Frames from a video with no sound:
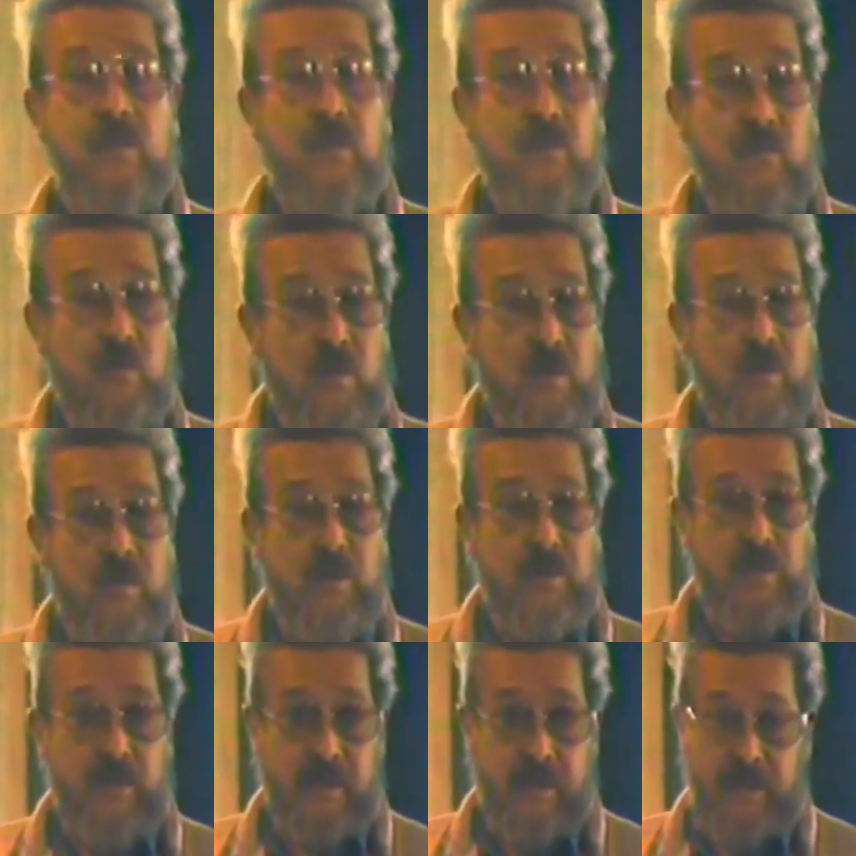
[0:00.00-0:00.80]
the world
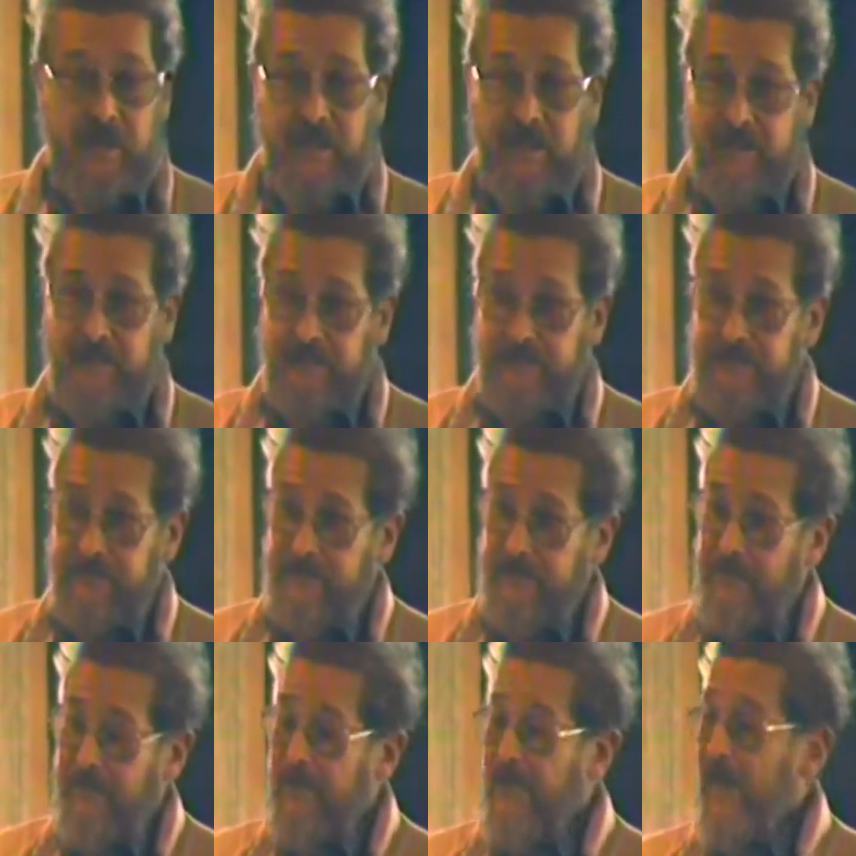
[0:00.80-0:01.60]
or not,
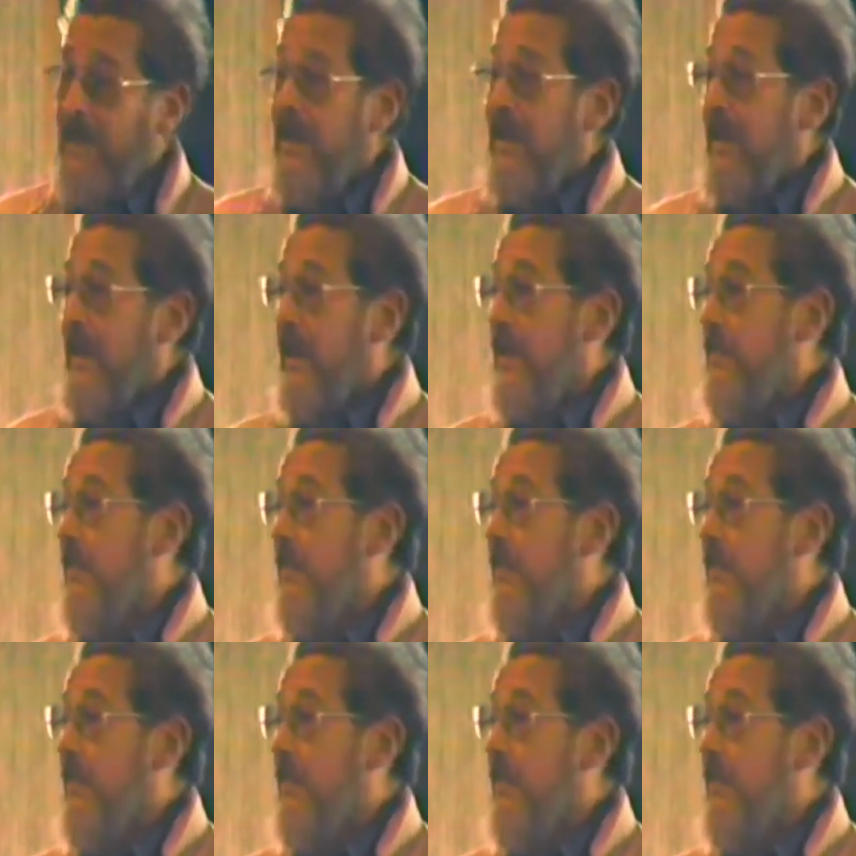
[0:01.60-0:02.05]
they